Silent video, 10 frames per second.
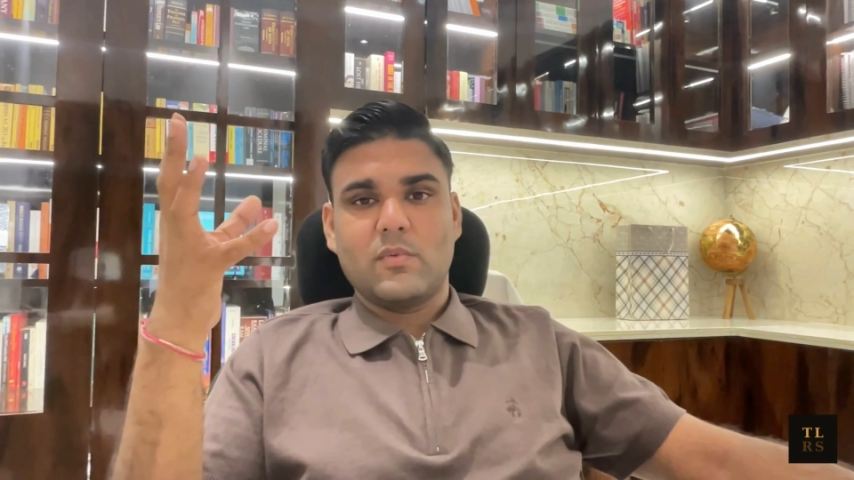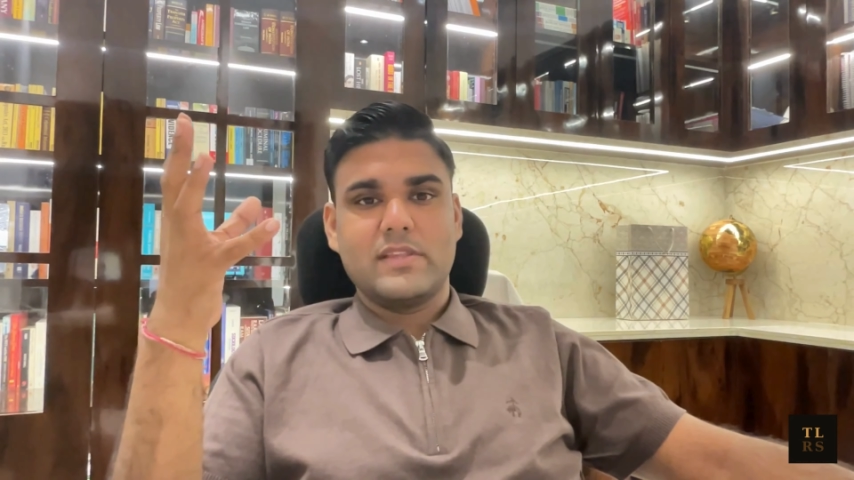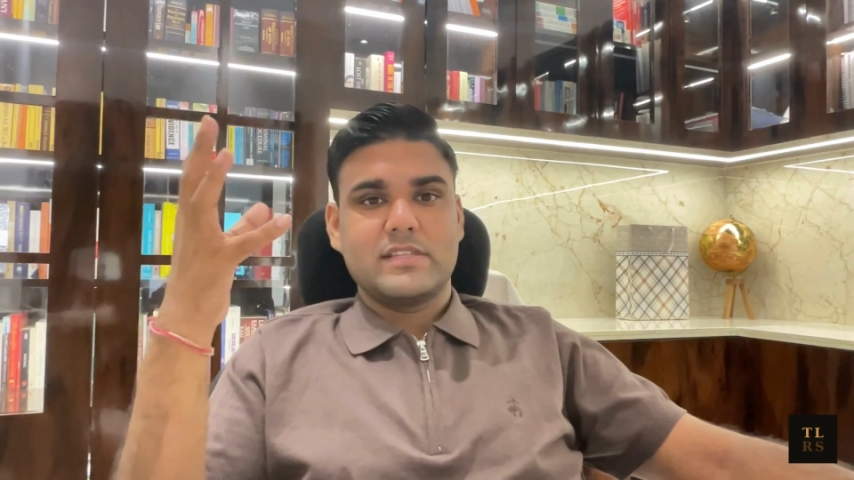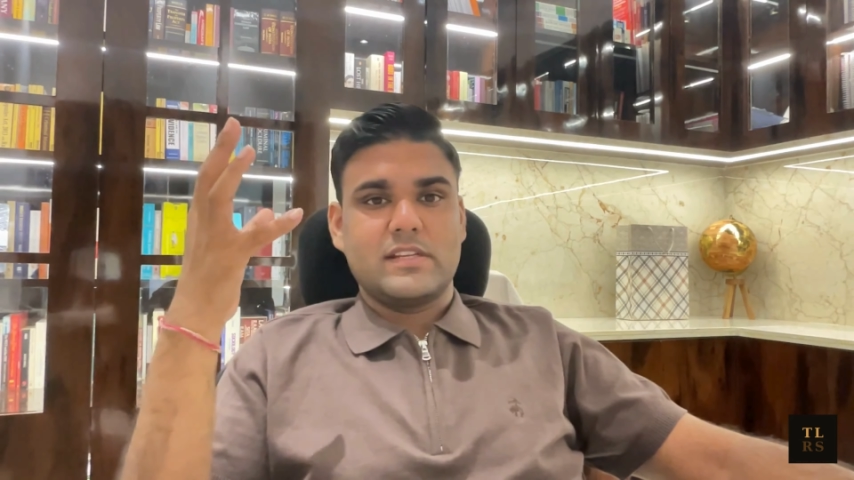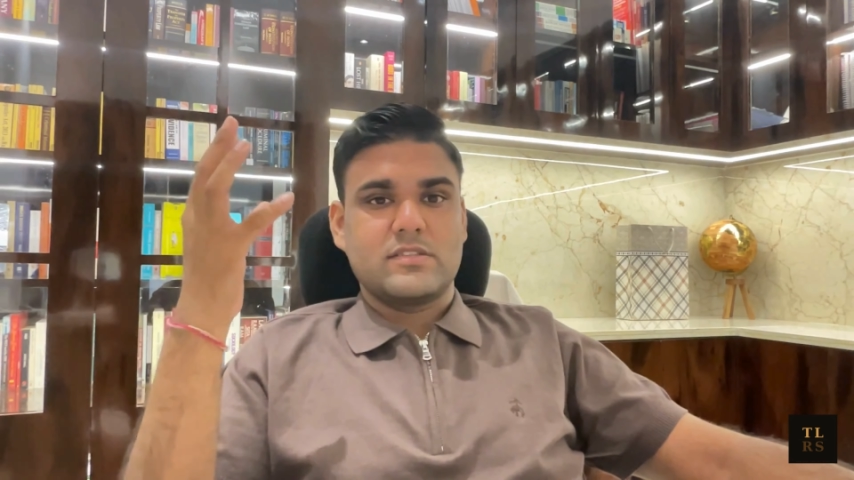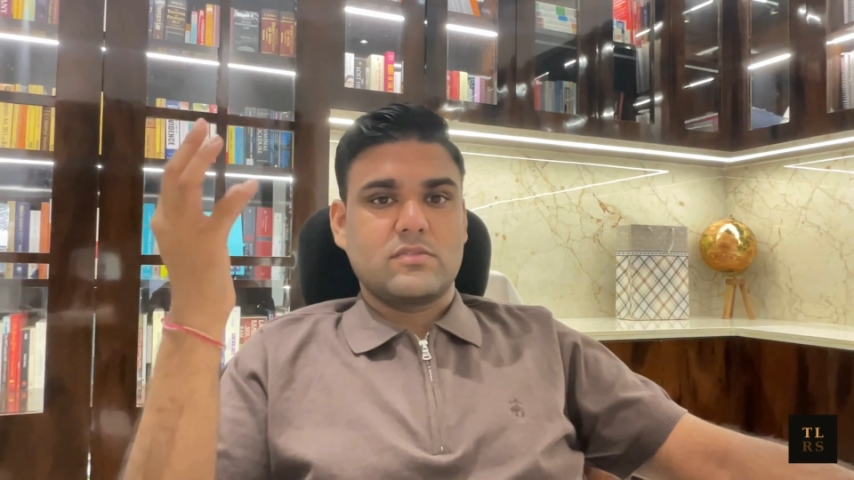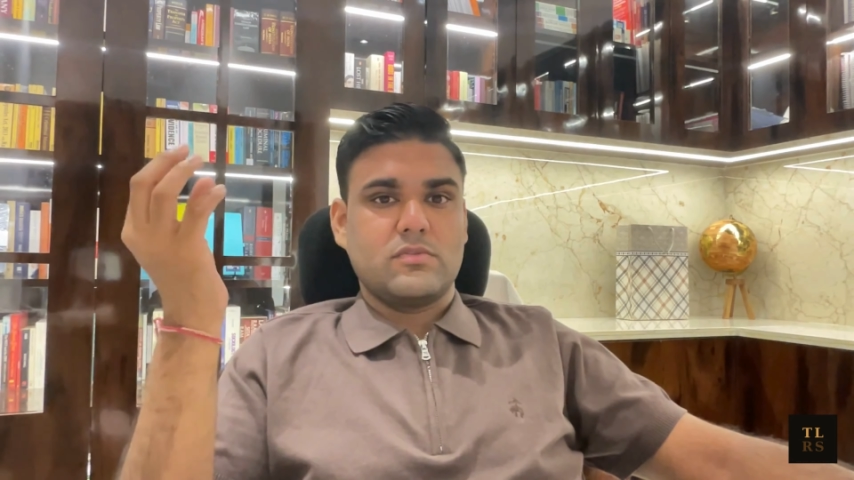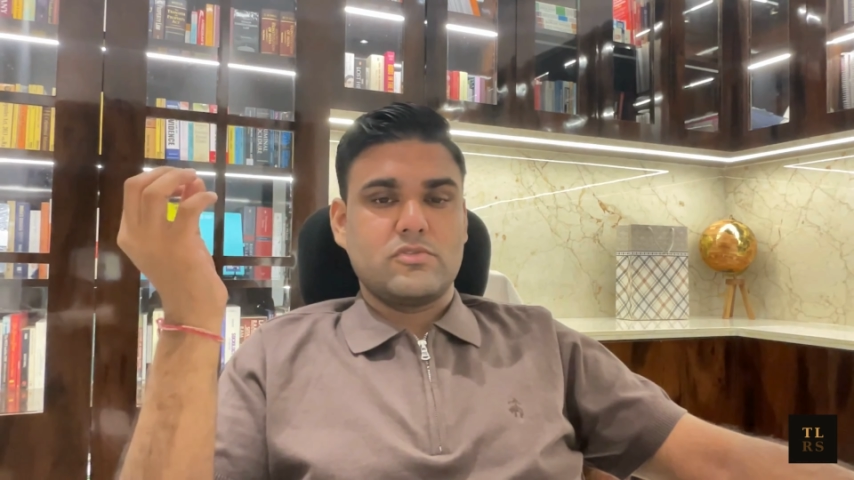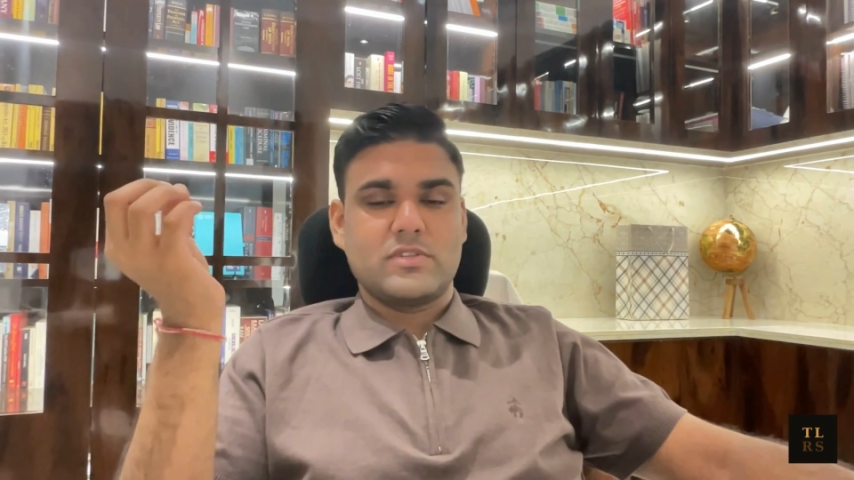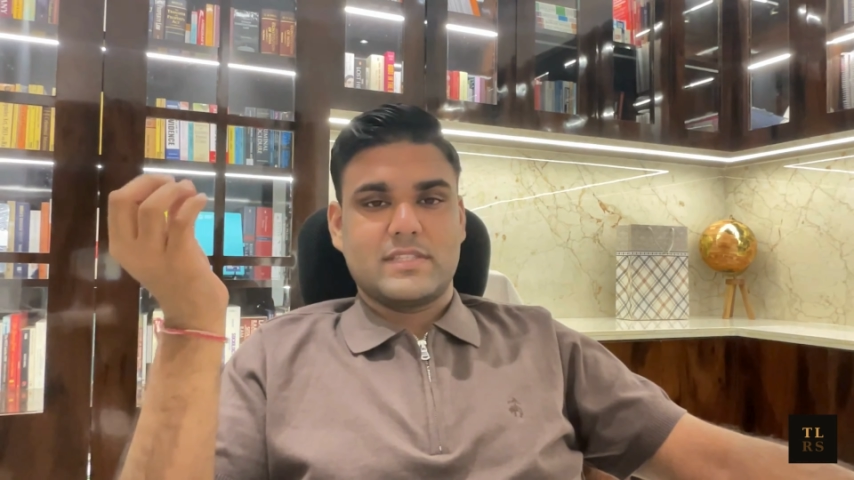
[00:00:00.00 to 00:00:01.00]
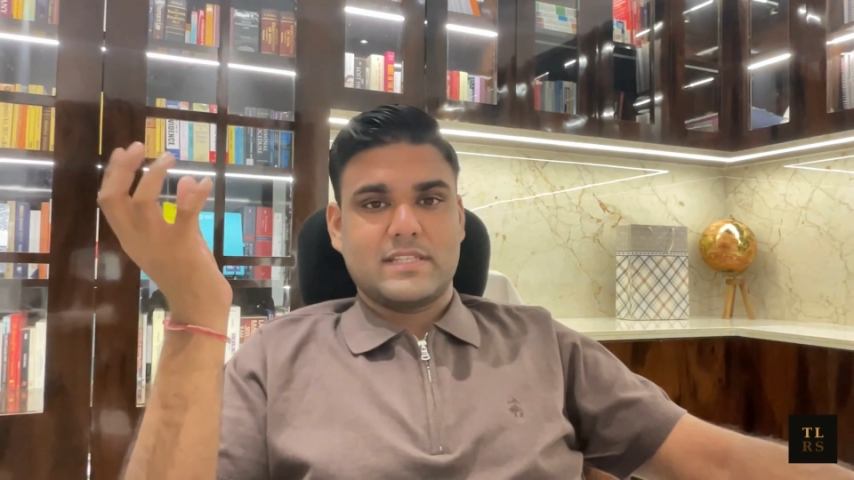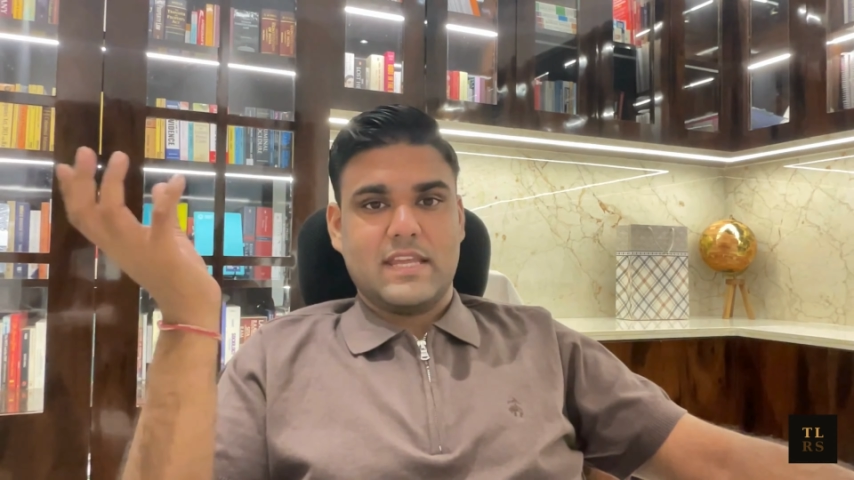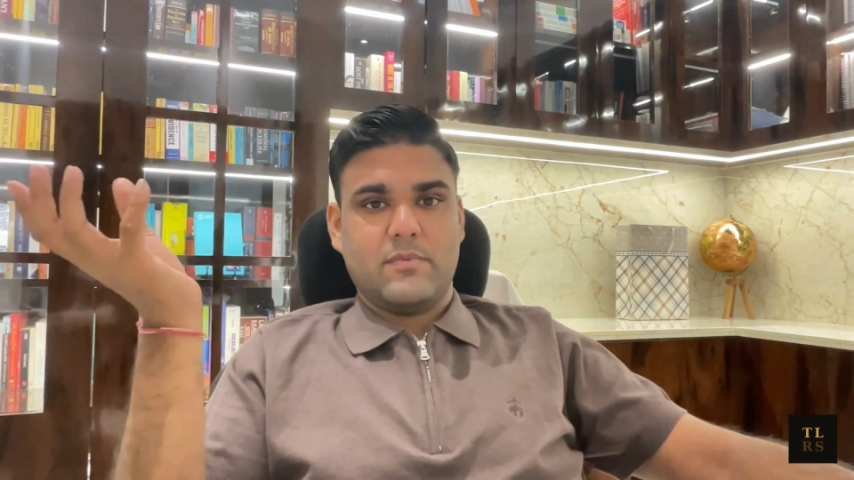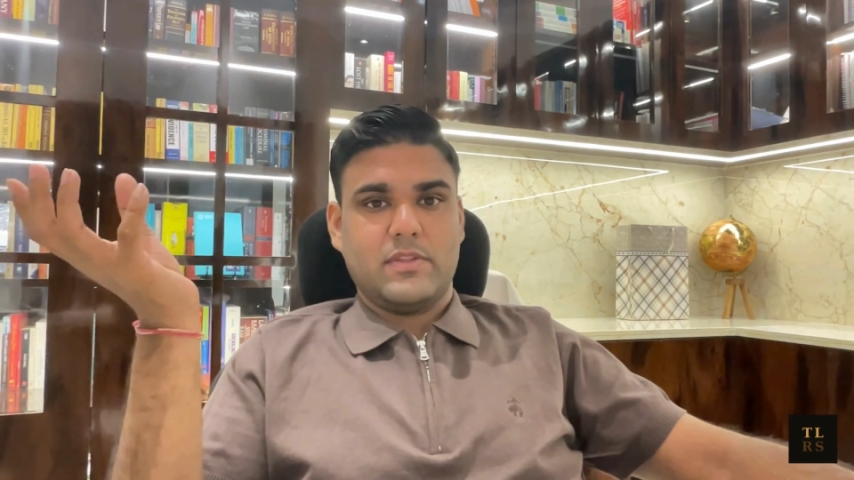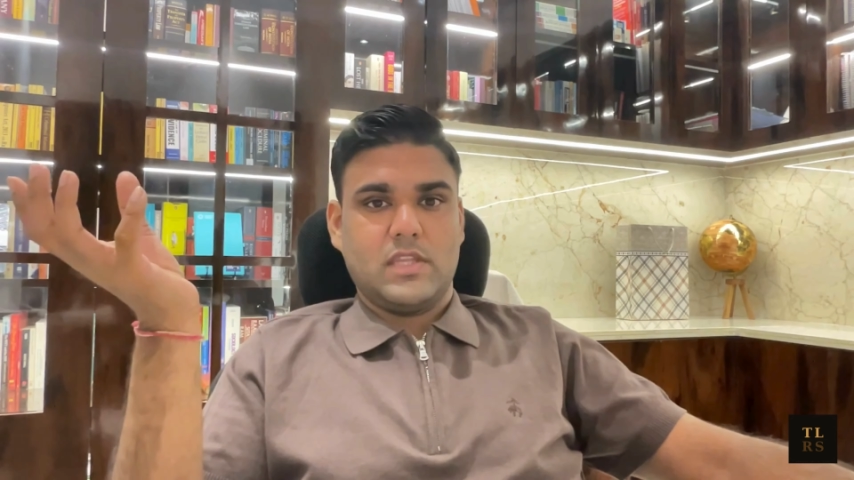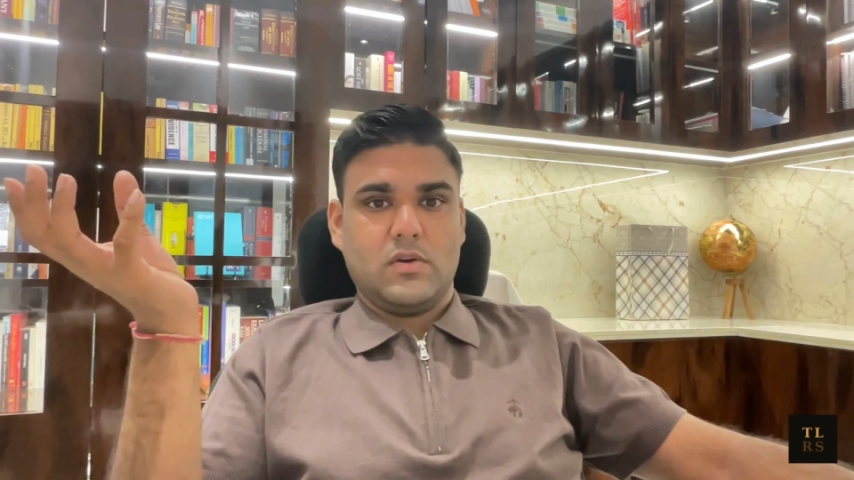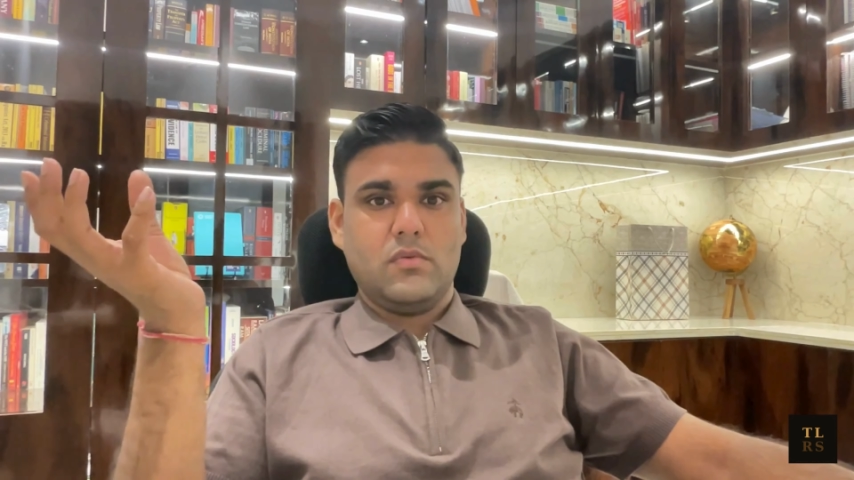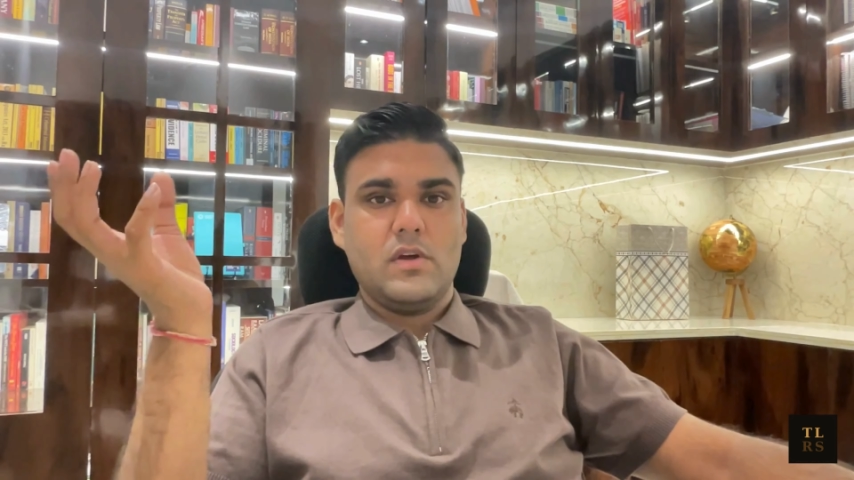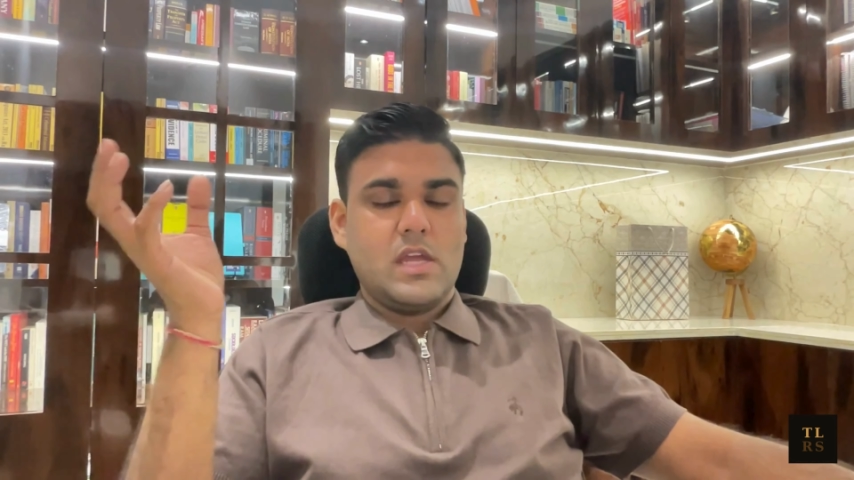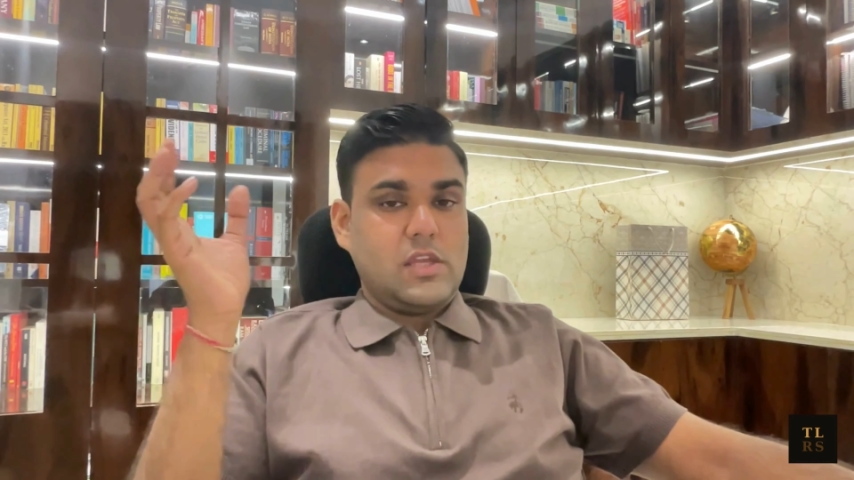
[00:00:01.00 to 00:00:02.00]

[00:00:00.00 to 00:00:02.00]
once and it's going to just stay with you.